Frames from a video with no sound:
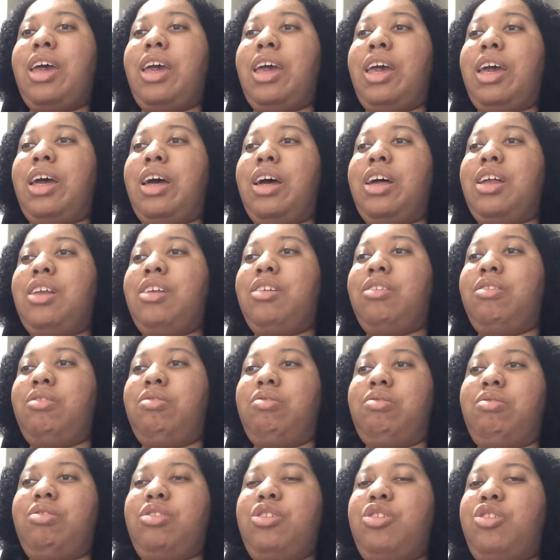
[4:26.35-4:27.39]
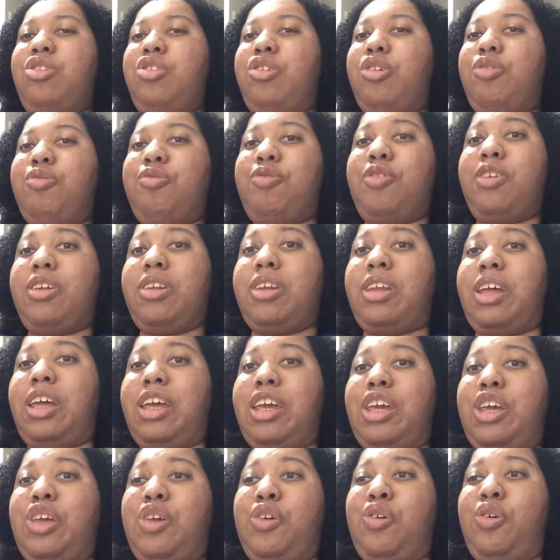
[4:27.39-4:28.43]
And don't feel
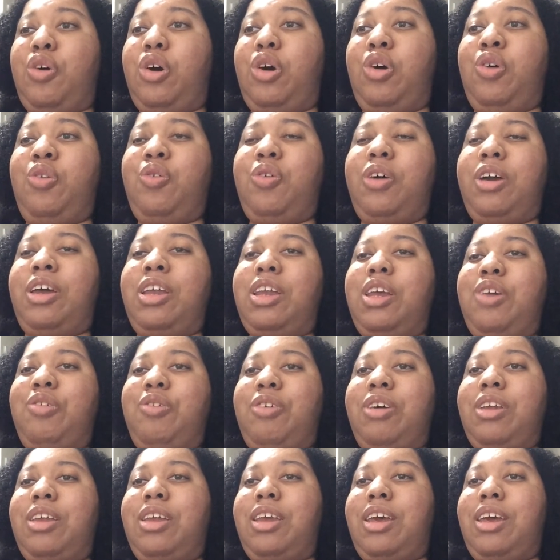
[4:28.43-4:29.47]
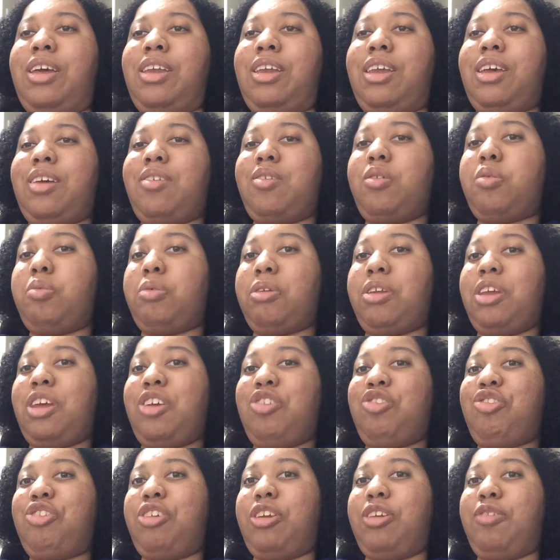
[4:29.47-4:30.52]
like you owe anyone an
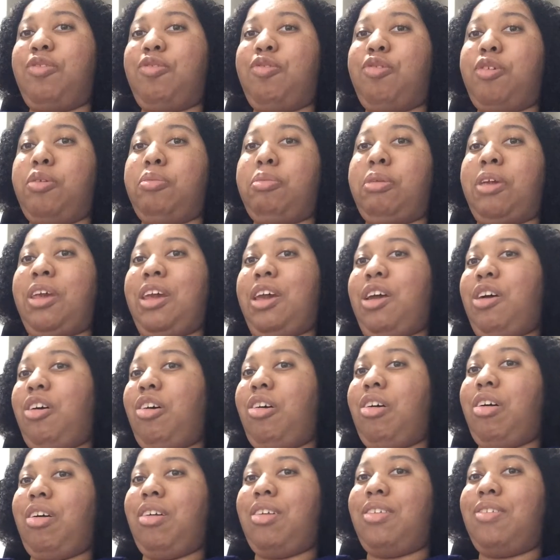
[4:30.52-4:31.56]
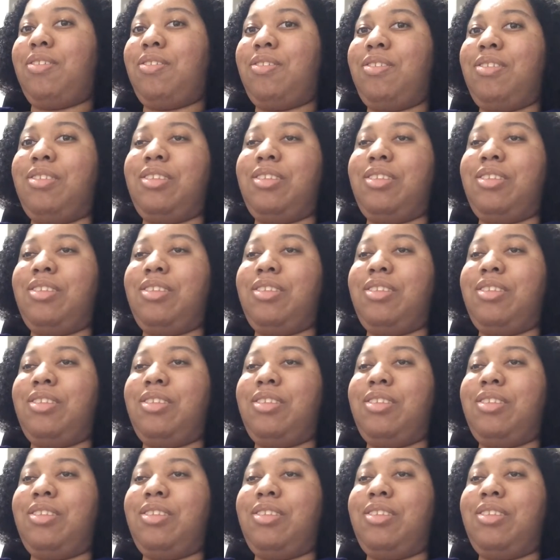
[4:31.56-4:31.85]
explanation for being gone.